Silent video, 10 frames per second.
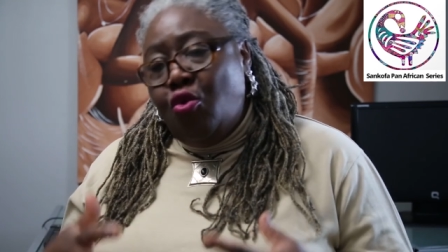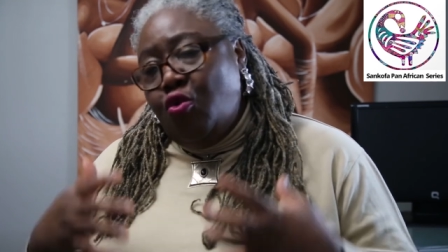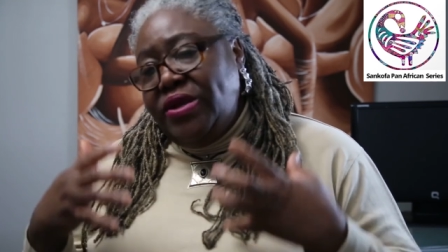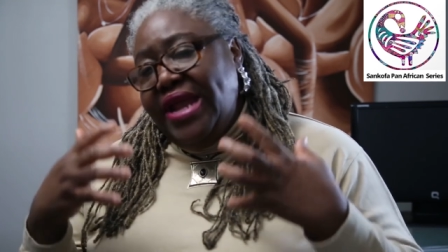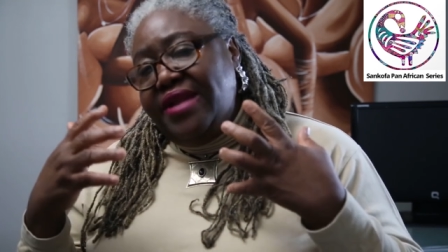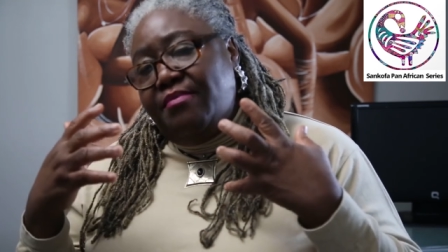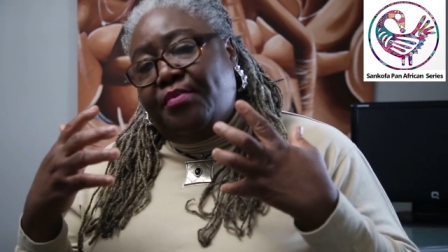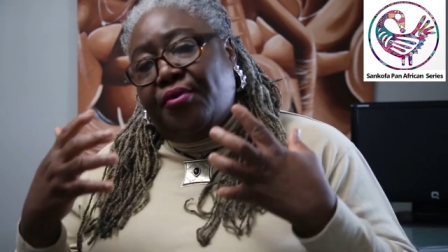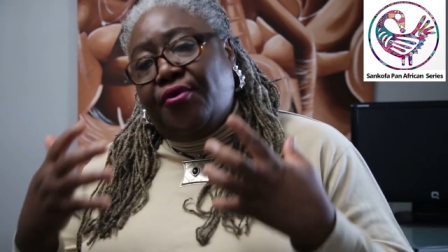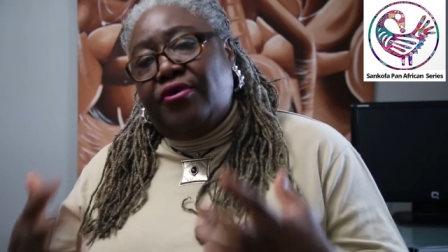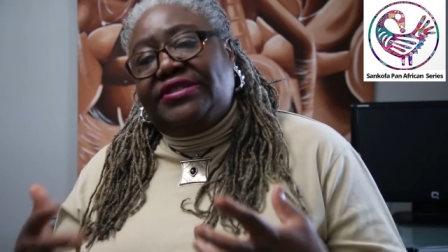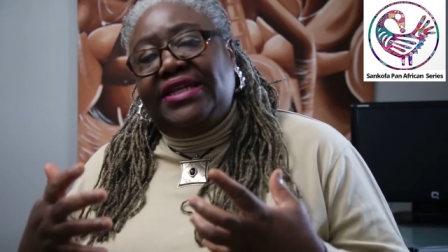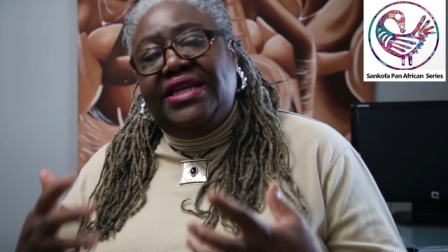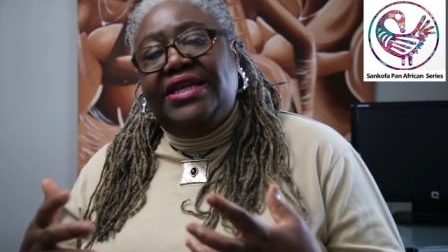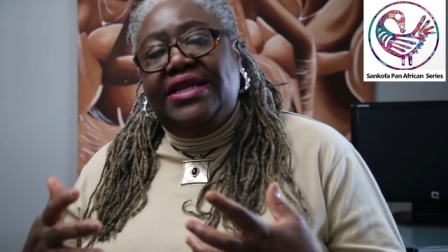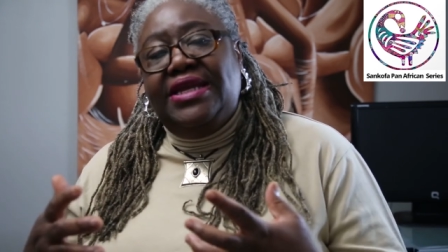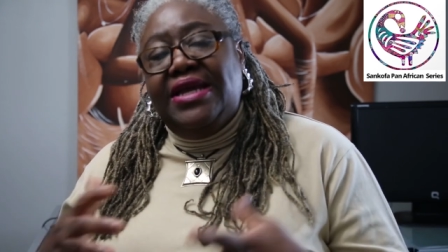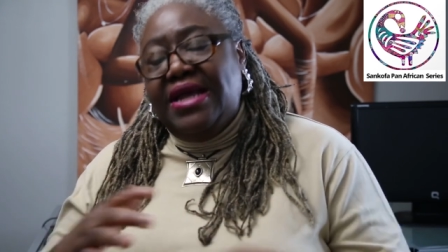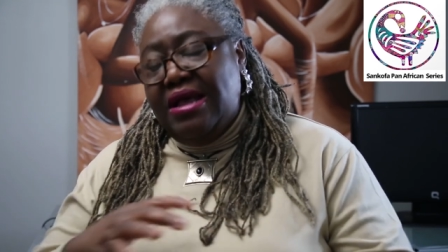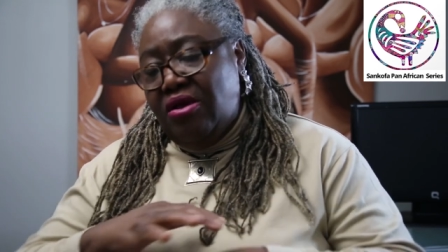who then brought in
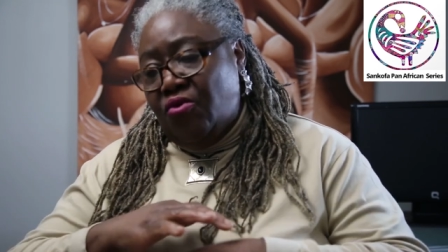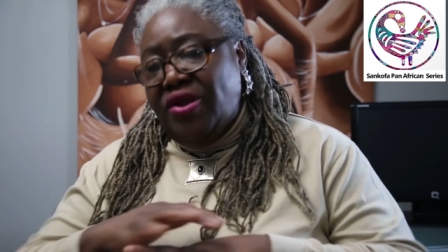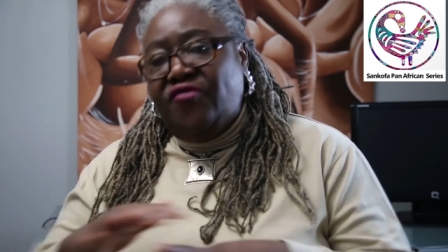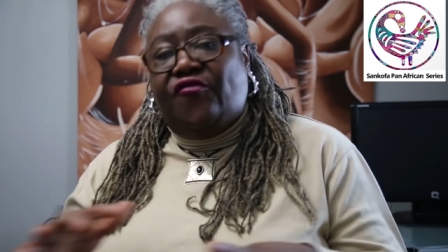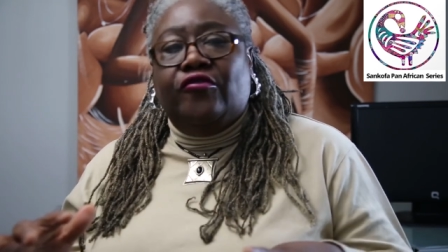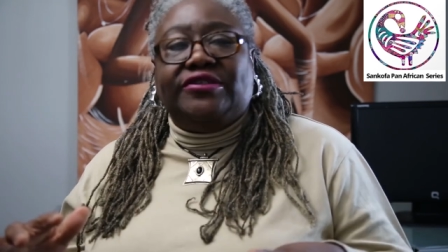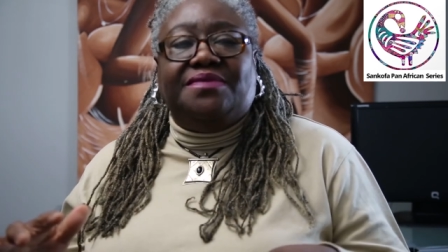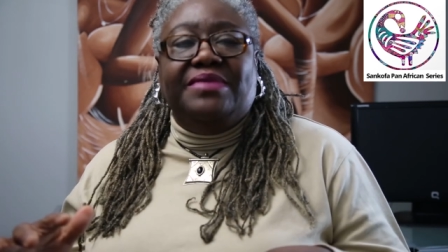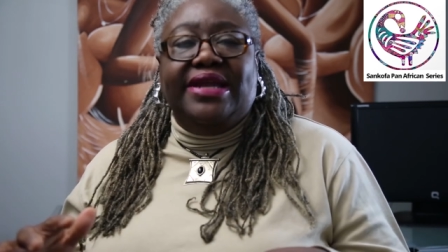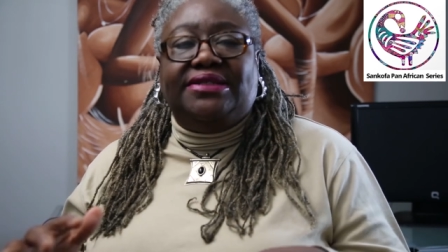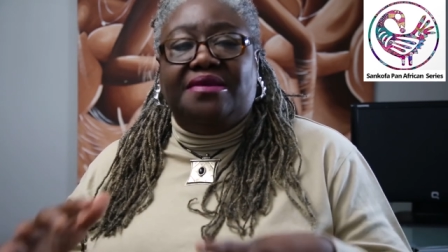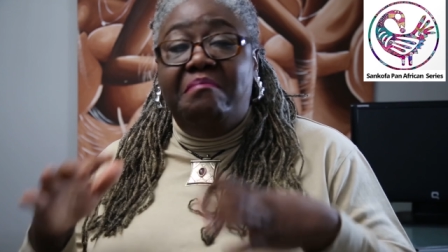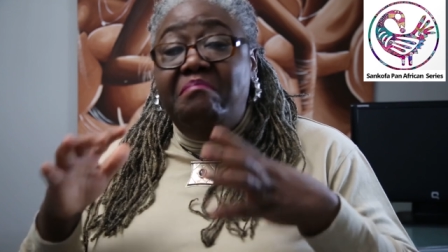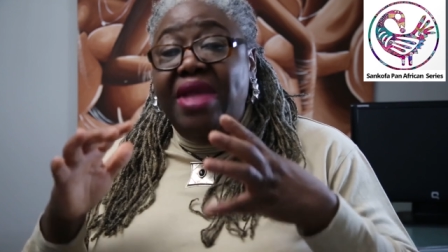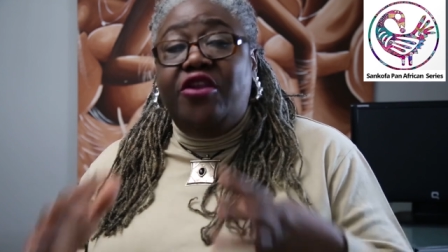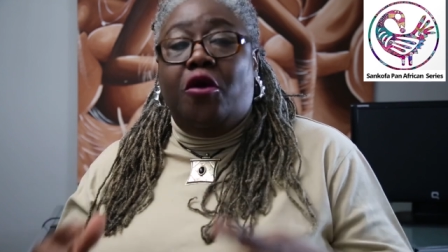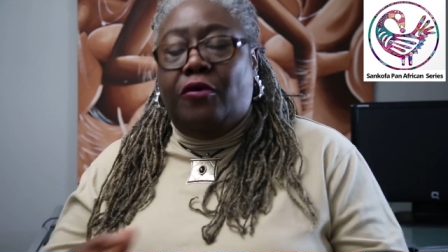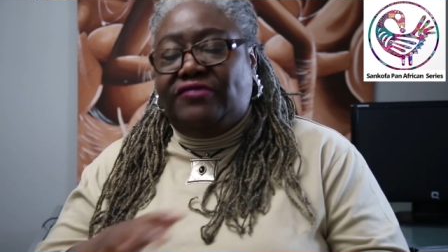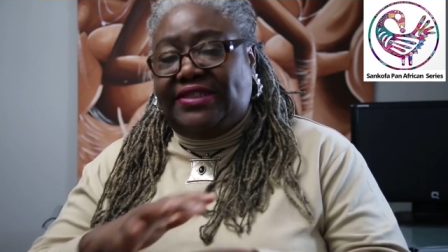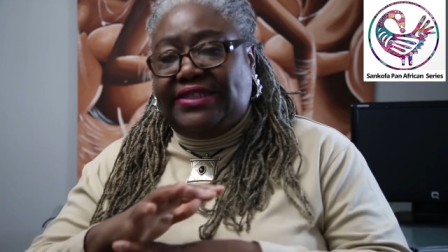reinforcements made
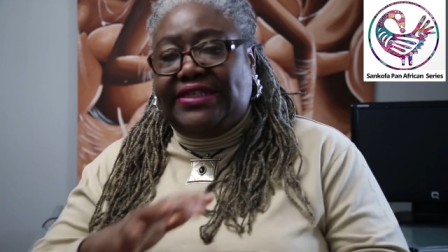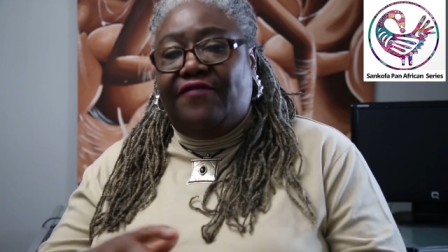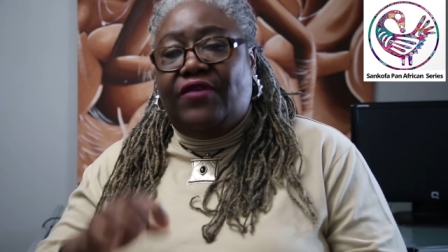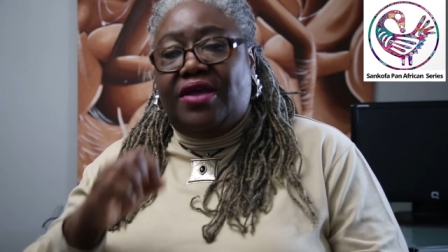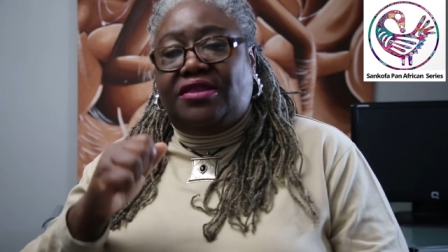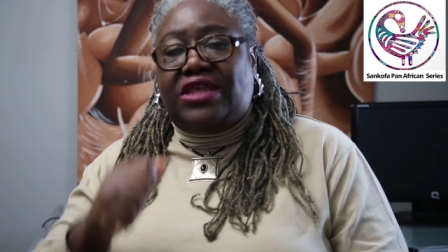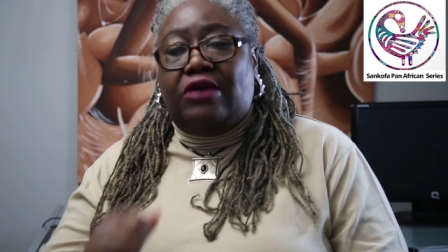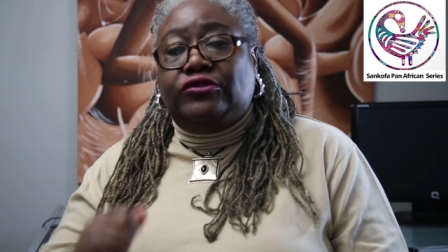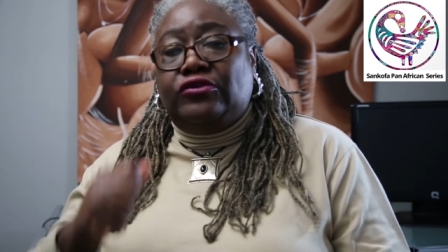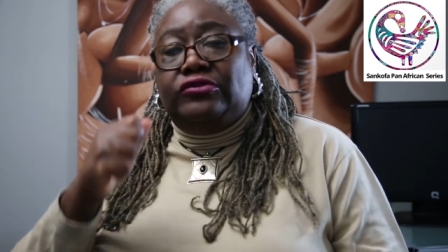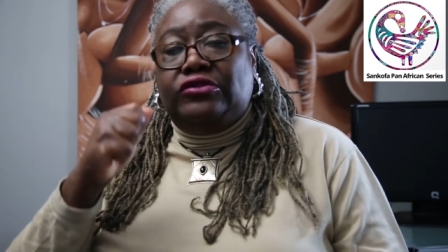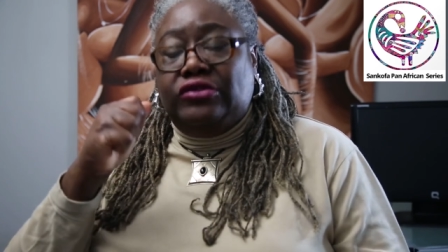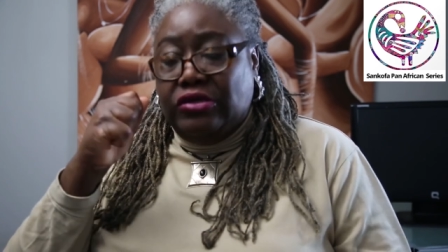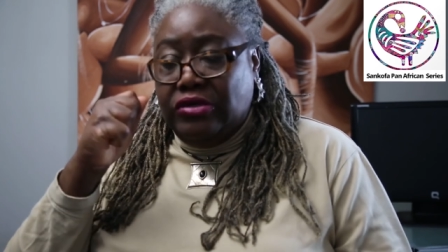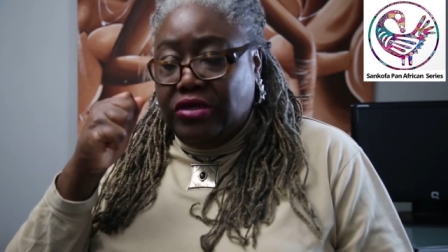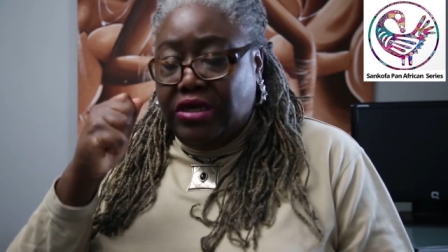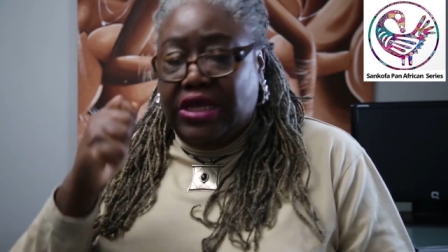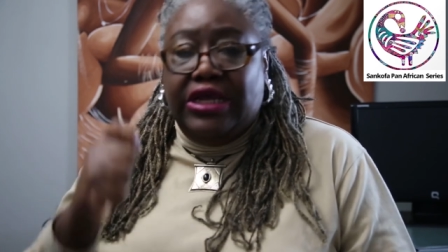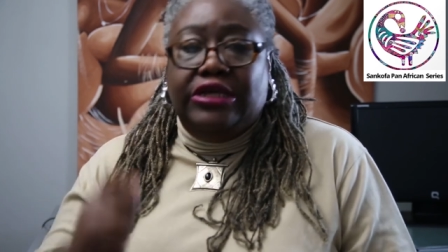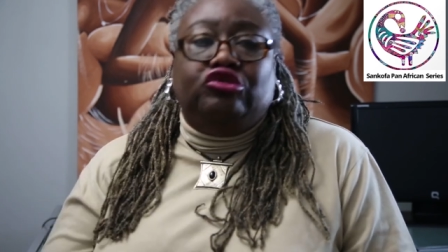up of several thousand
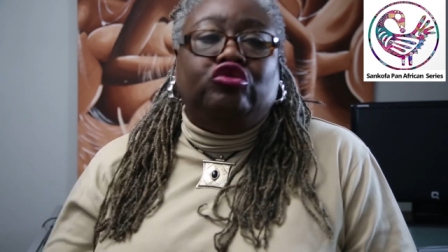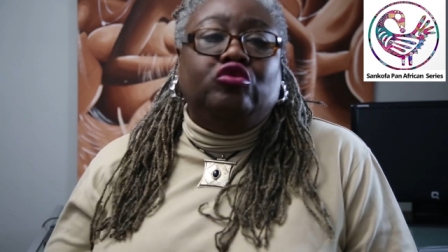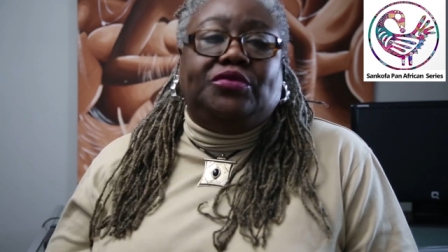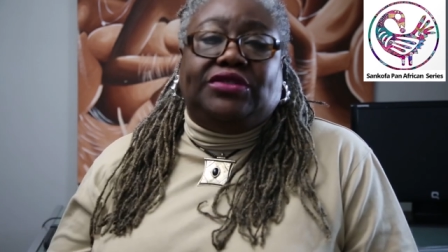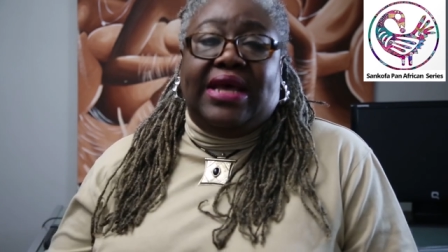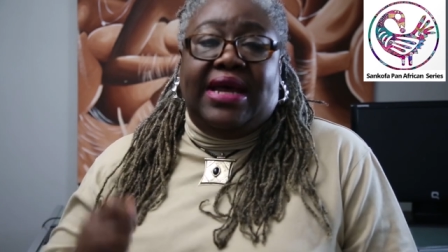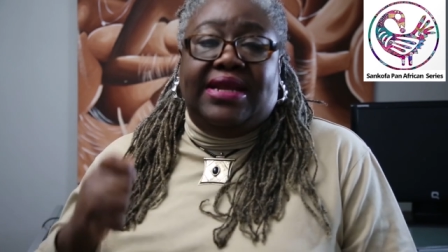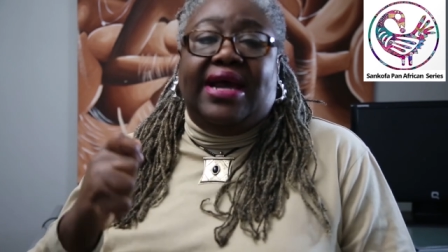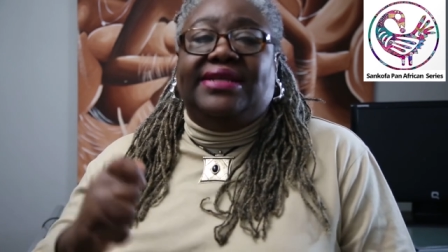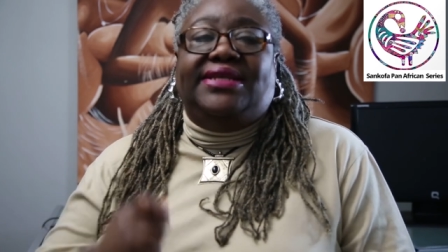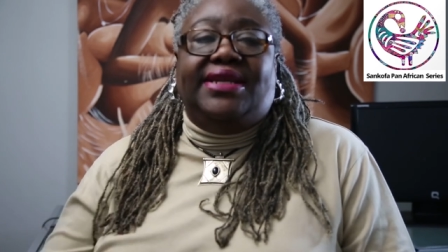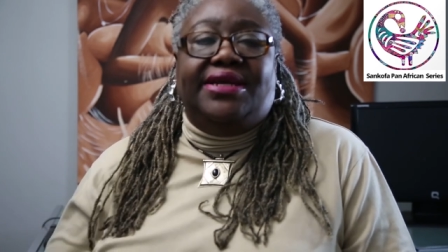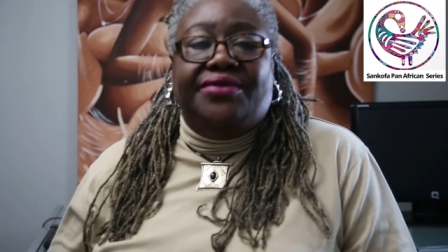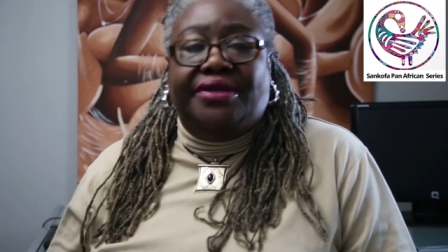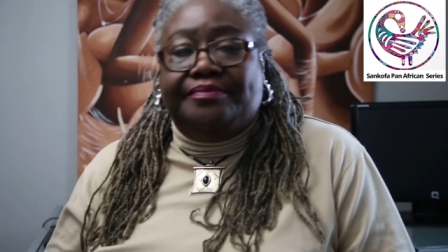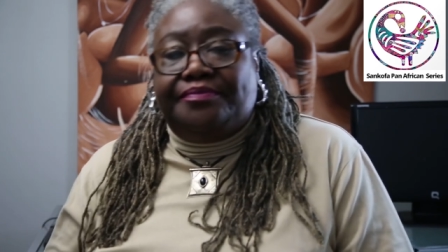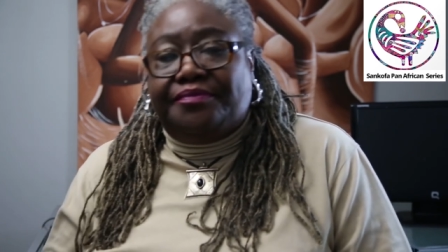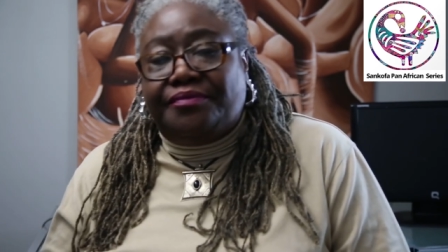uh, troops and artillery.